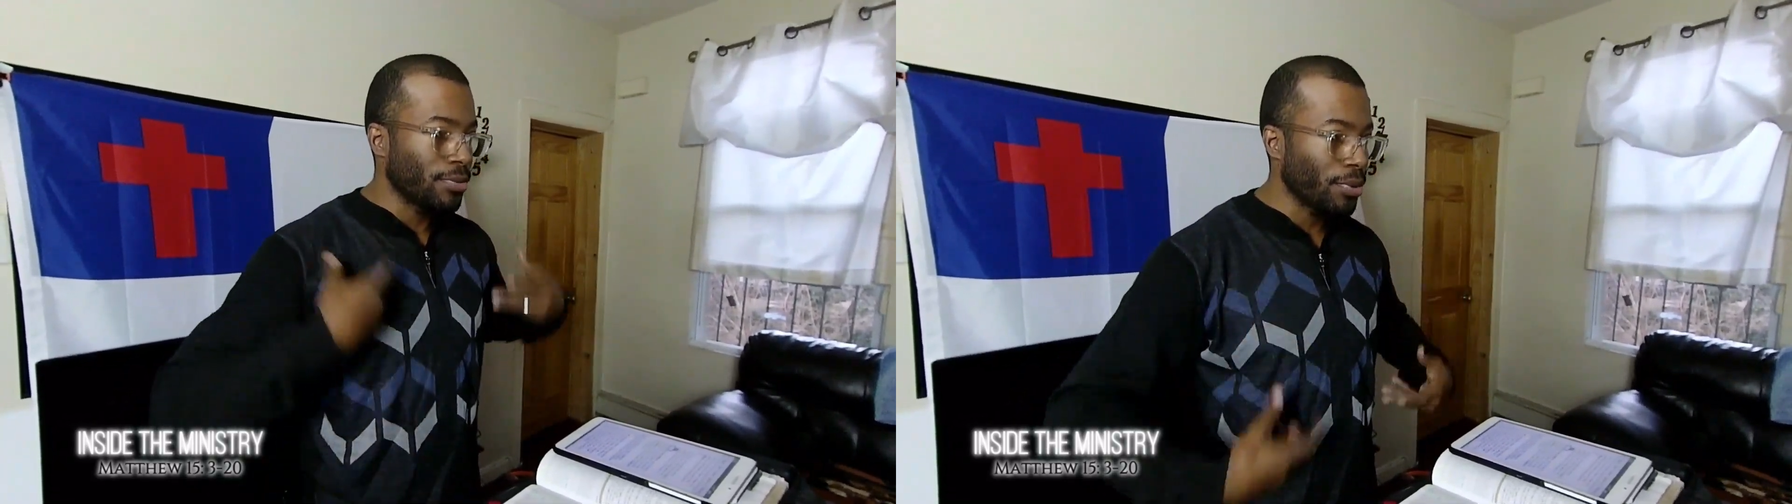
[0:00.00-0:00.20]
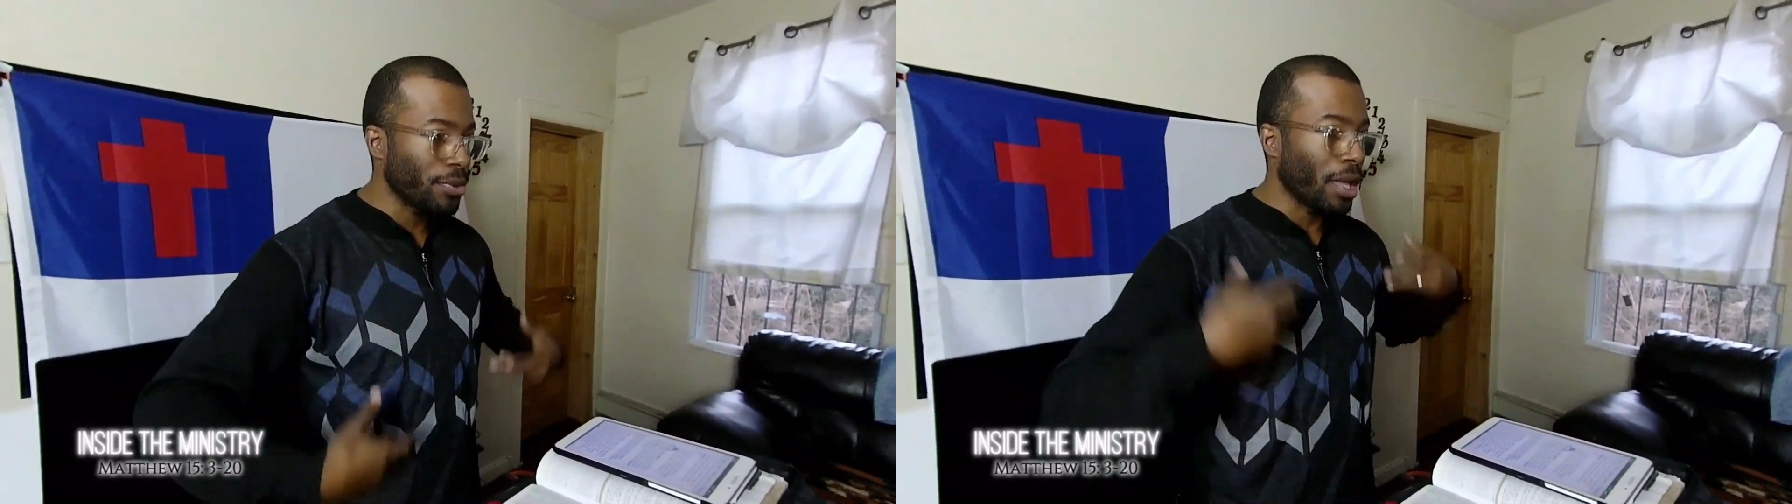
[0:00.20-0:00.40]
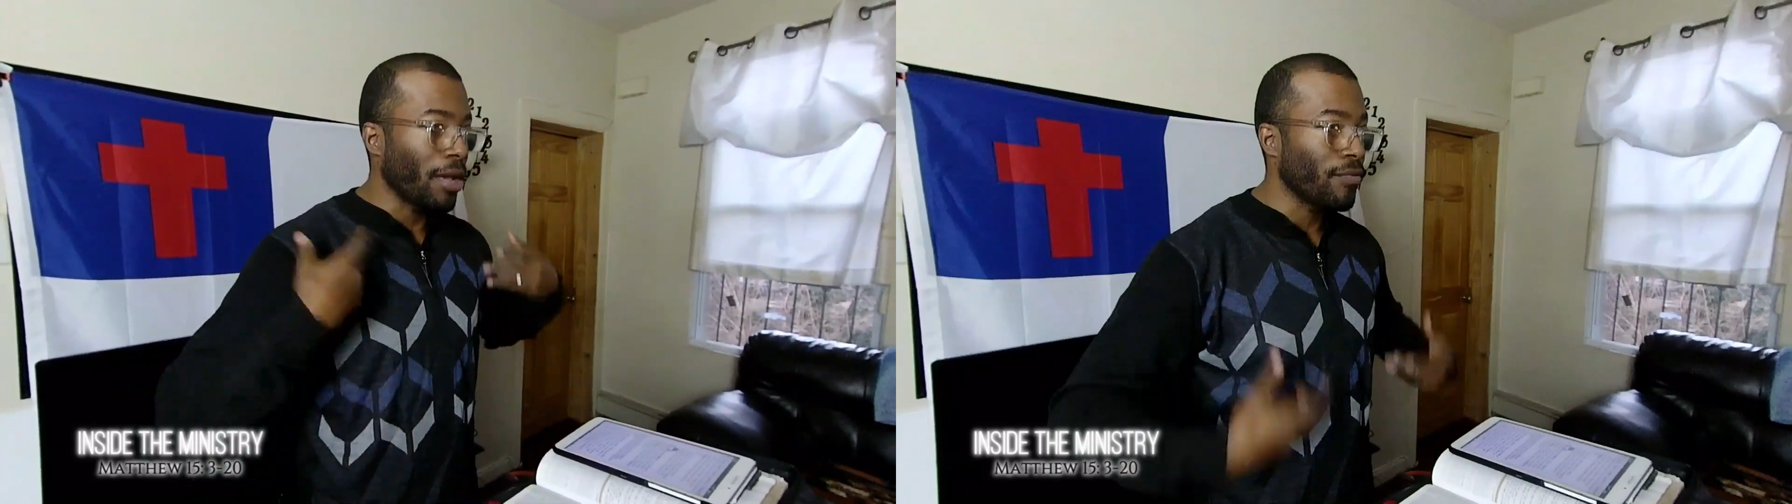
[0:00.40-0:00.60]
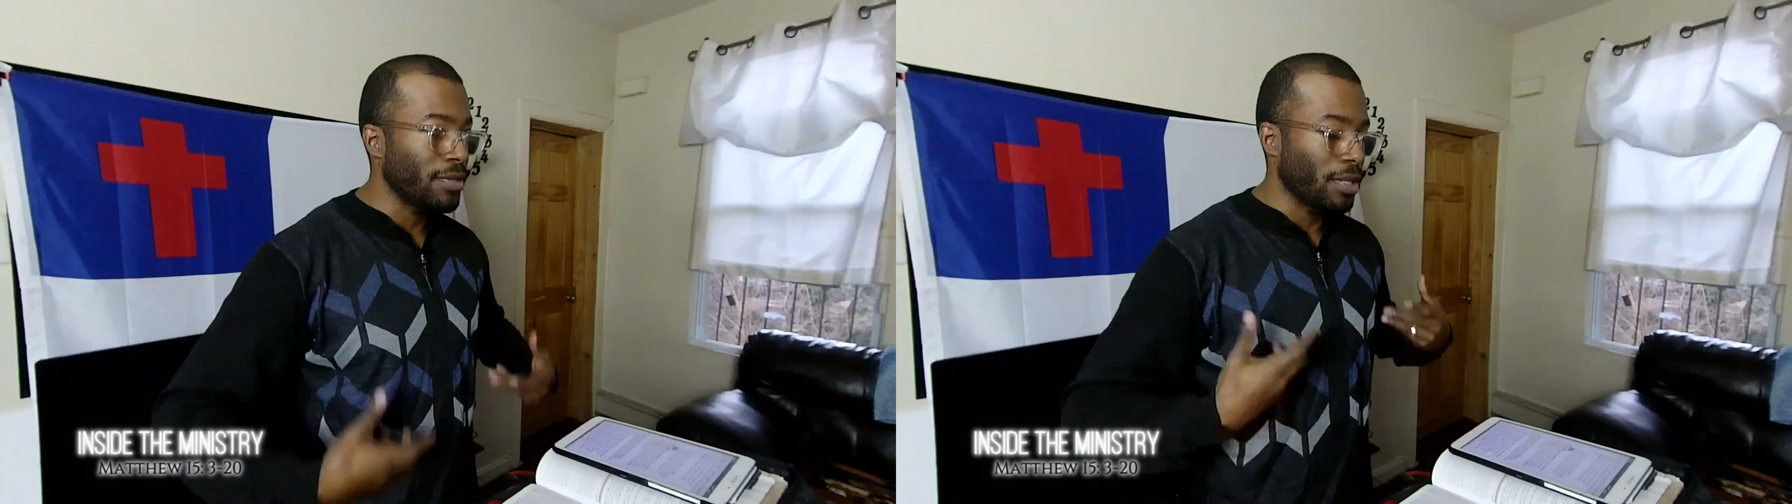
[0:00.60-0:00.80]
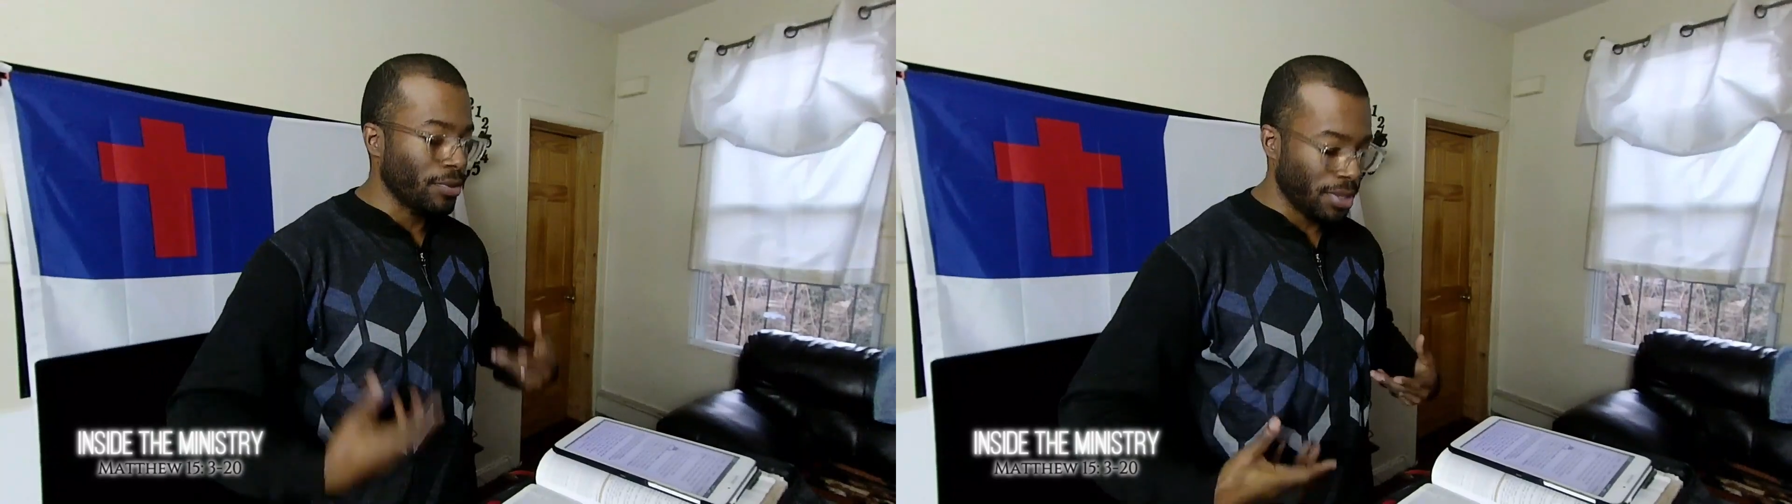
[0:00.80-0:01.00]
word every
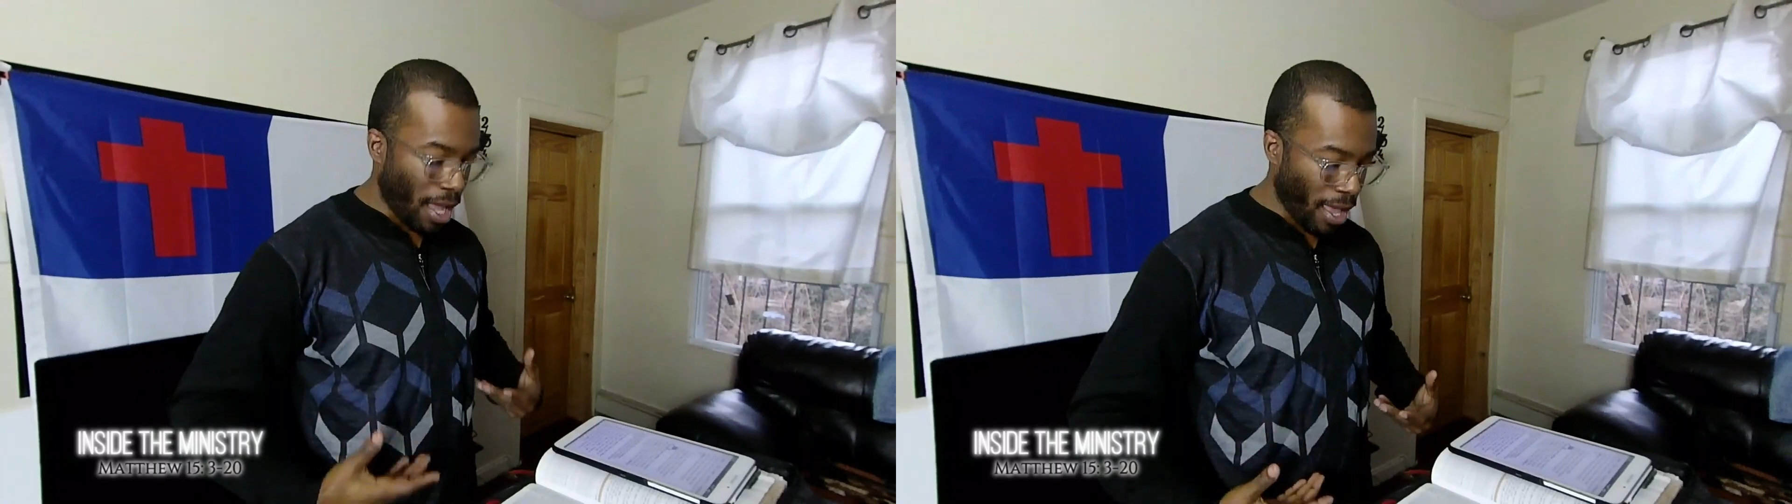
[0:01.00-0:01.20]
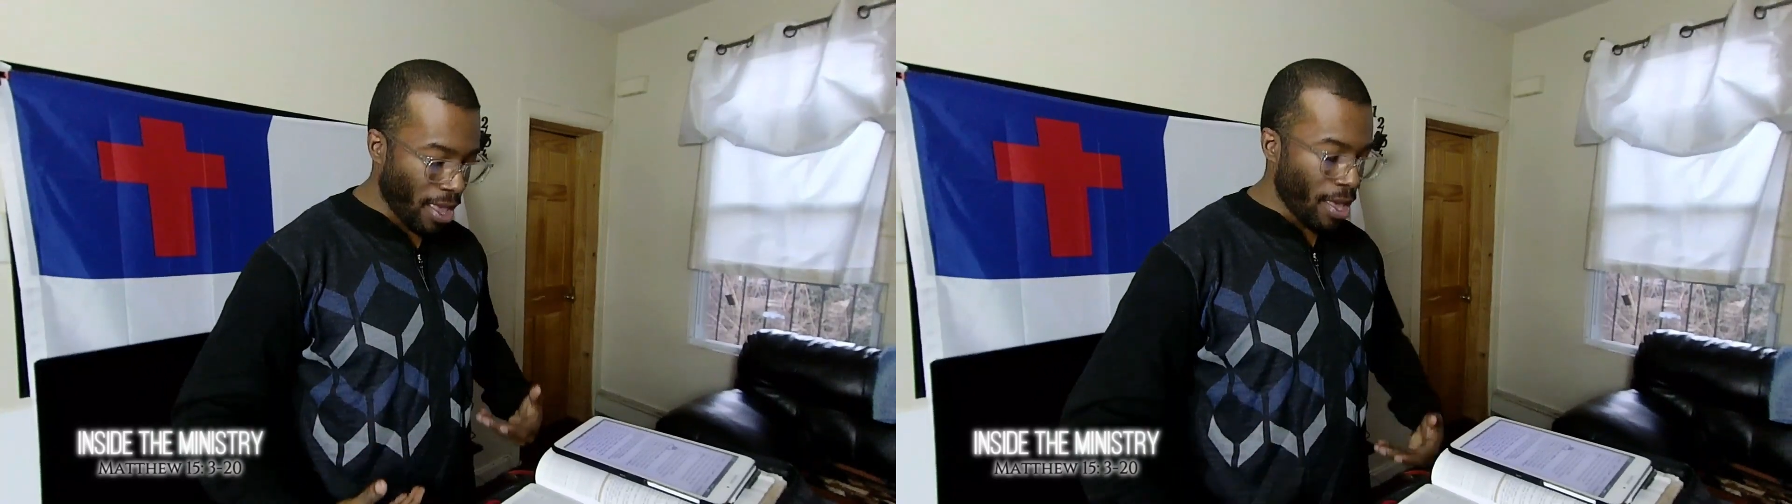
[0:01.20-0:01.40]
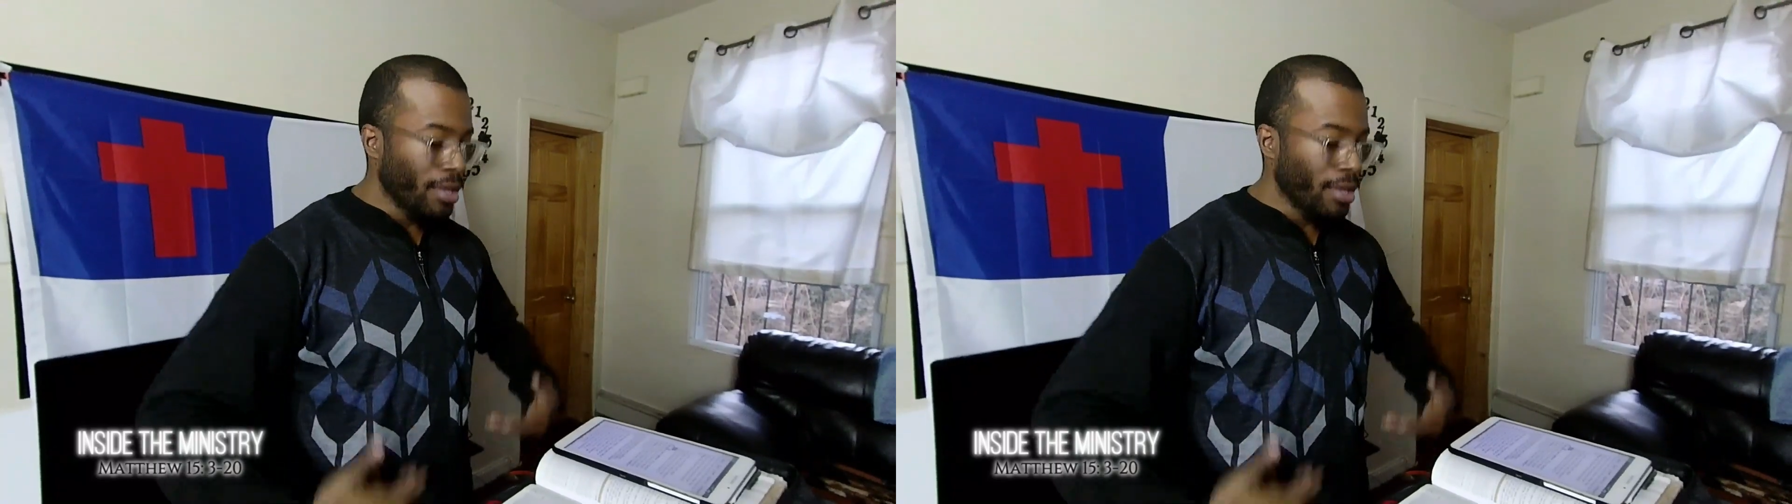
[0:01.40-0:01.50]
single day.